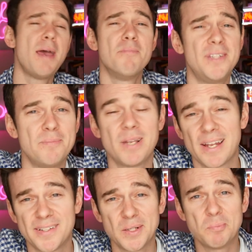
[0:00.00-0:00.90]
empty
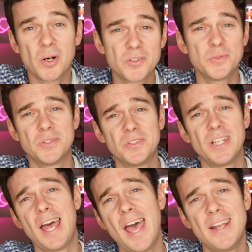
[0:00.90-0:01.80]
plastic bottles on
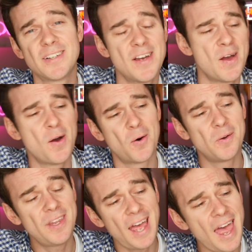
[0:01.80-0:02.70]
your head.
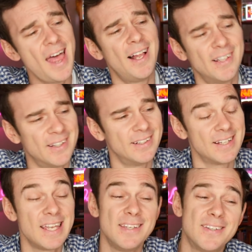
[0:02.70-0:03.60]
What the hell
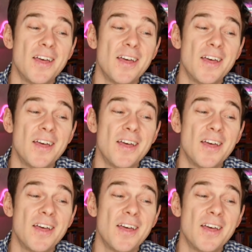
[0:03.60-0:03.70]
is